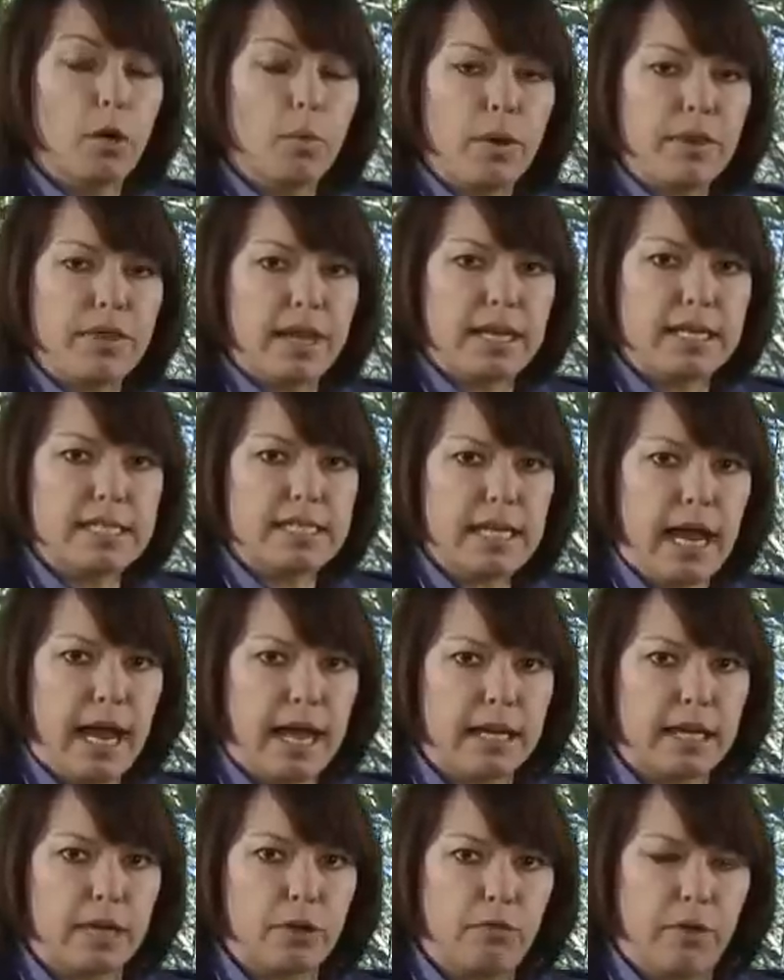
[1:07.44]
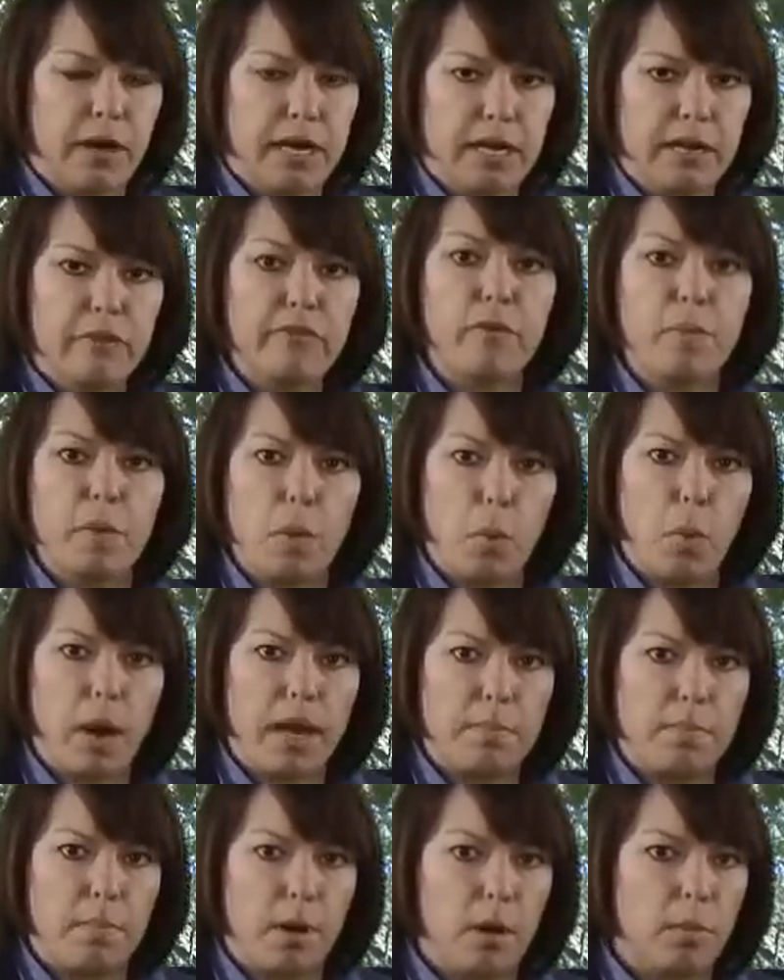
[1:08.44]
We then take a reading from the
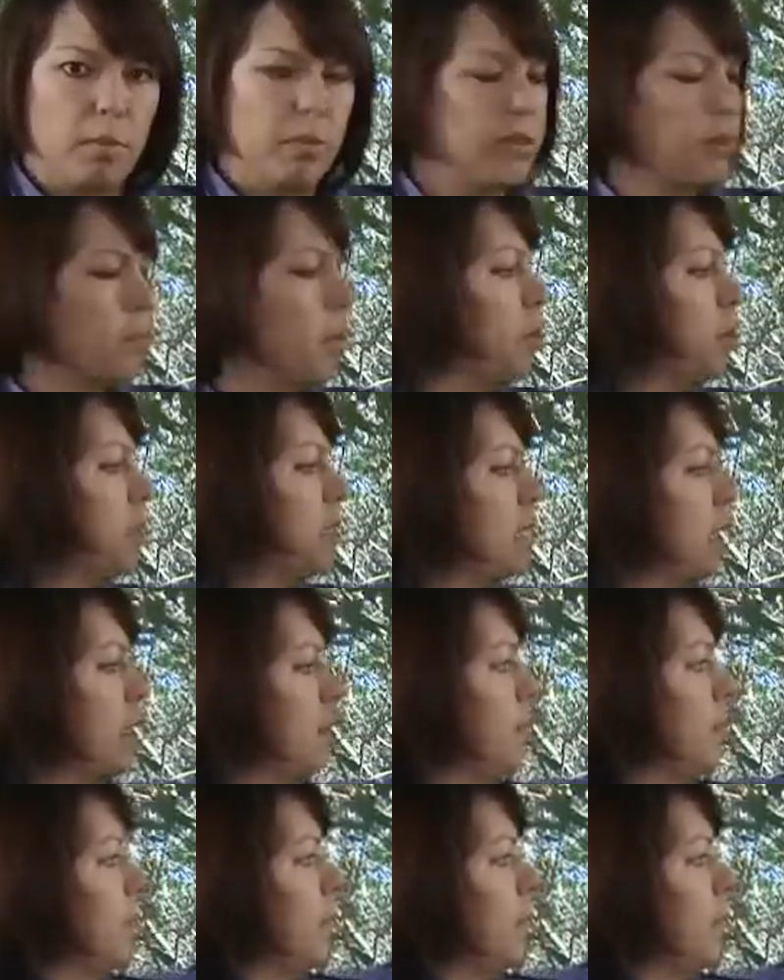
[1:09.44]
wet bulb thermometer.